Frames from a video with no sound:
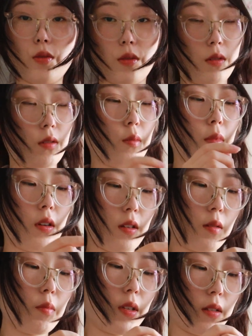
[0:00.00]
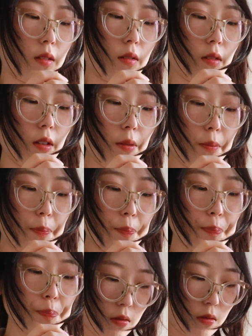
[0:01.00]
to the little bonnet basically.
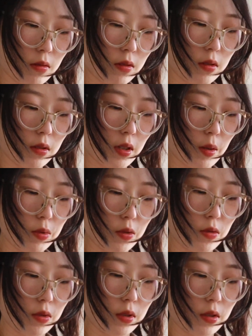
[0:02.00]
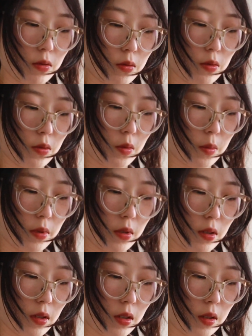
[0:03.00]
This tapestry needle's too
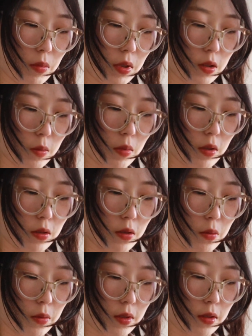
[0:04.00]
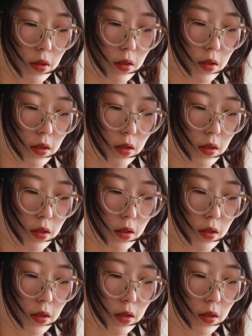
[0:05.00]
big. I need my smaller one.